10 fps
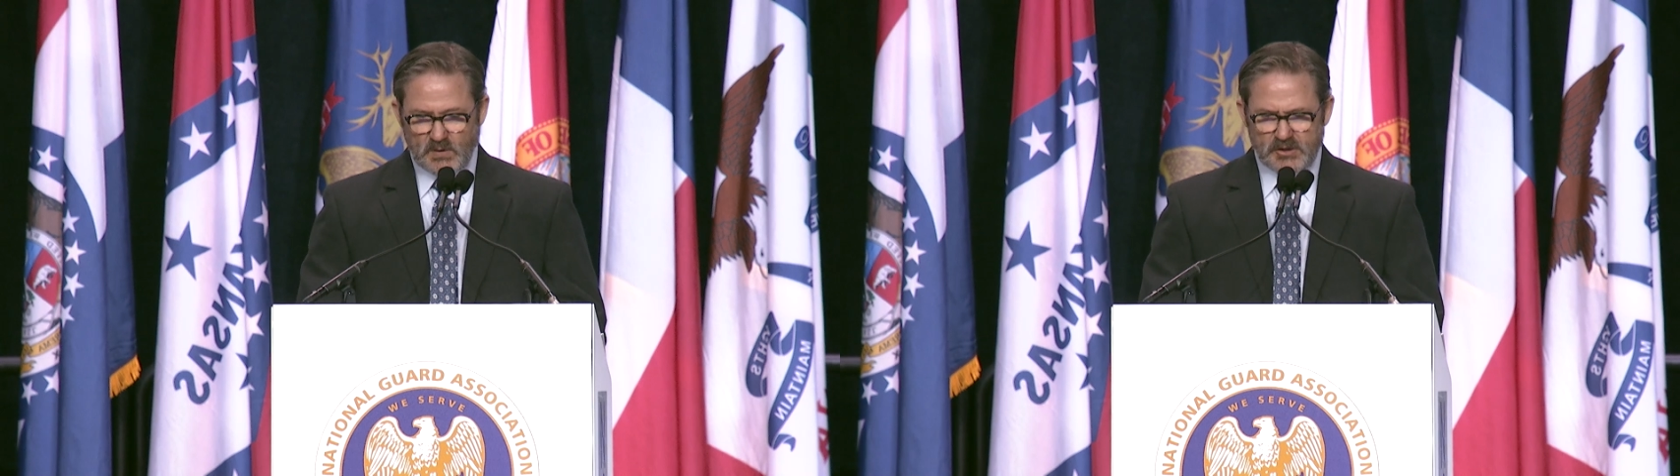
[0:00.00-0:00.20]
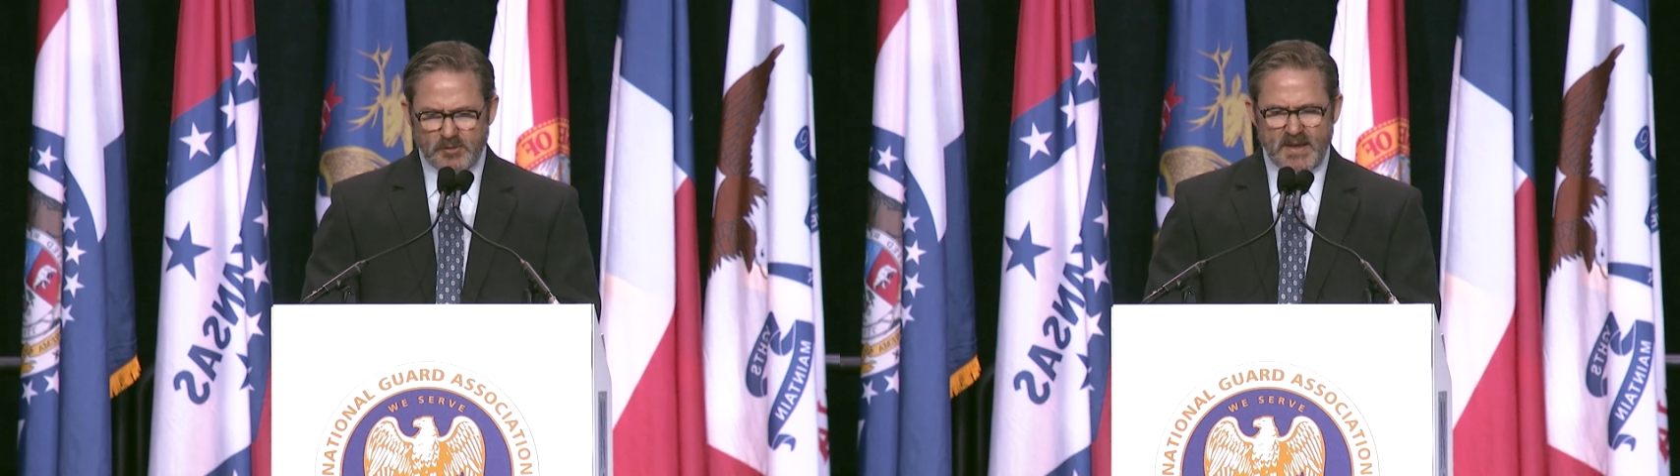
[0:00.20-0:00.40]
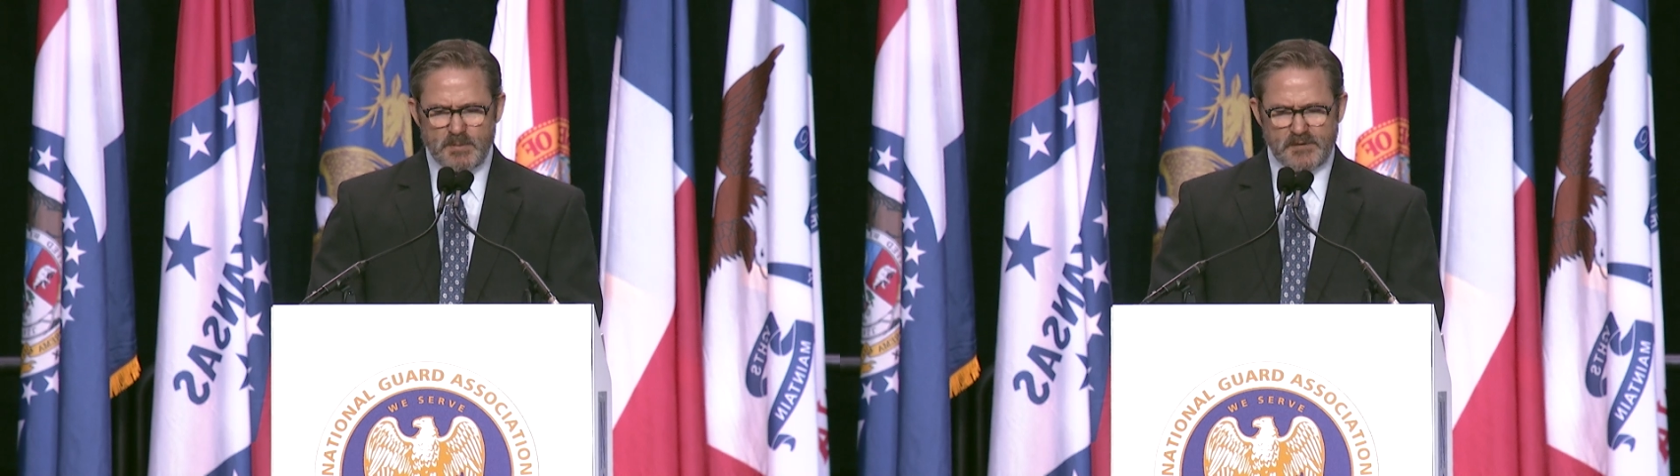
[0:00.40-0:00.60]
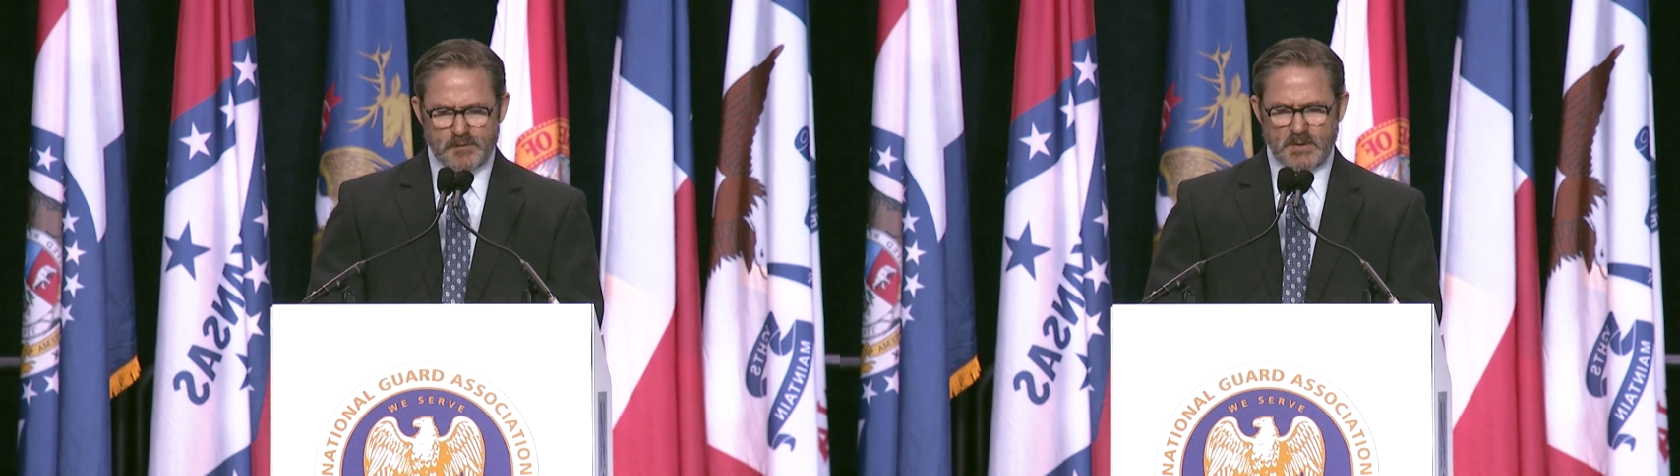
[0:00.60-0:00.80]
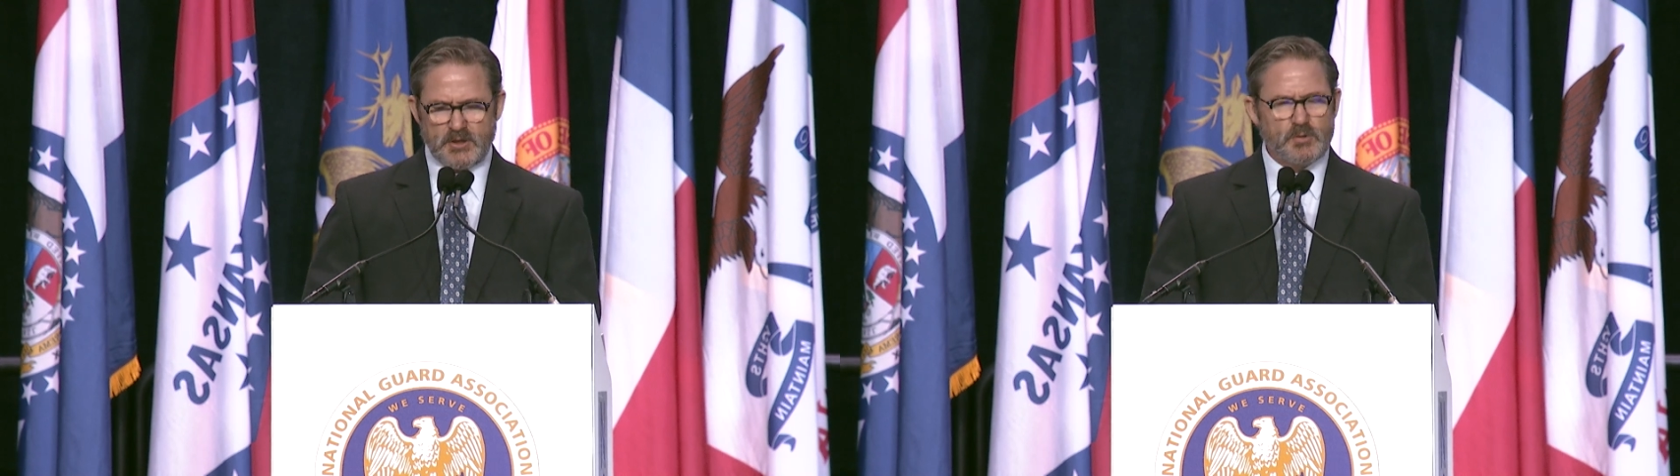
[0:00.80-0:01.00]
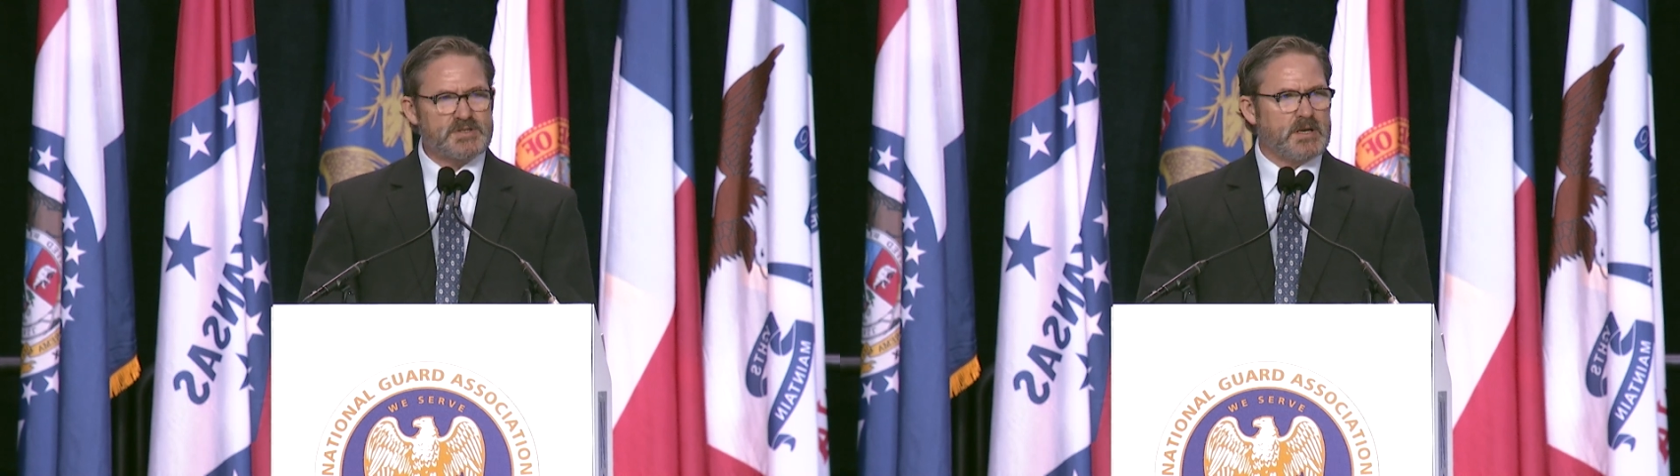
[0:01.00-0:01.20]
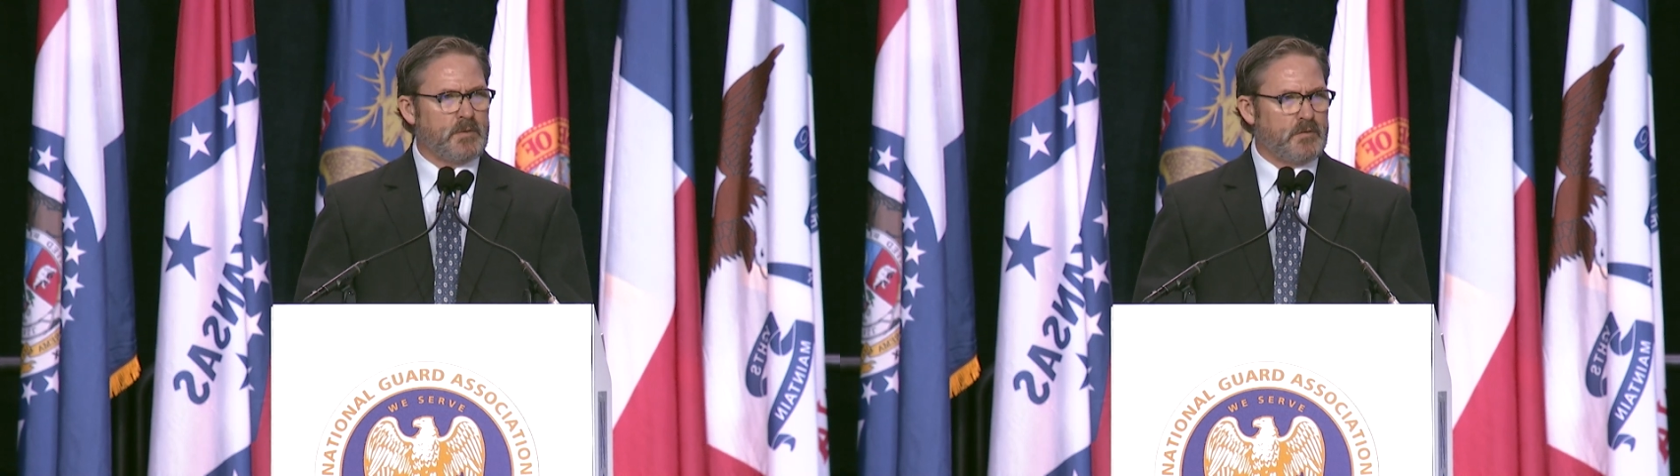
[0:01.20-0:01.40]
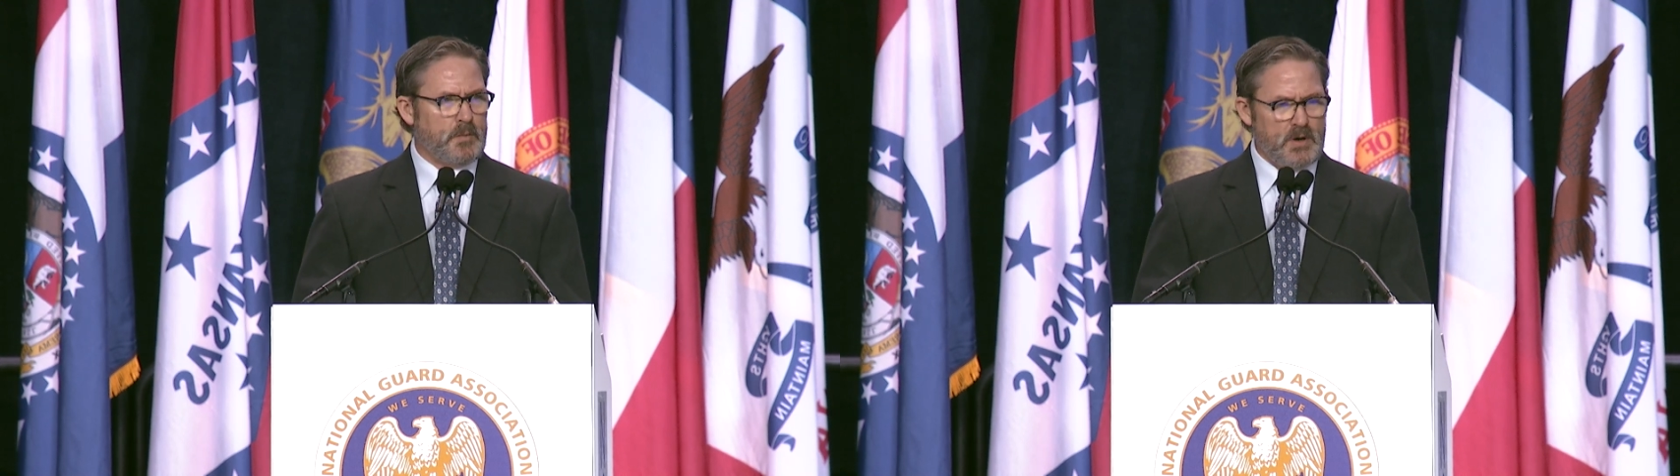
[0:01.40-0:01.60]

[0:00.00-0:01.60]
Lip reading: You may be familiar with some of our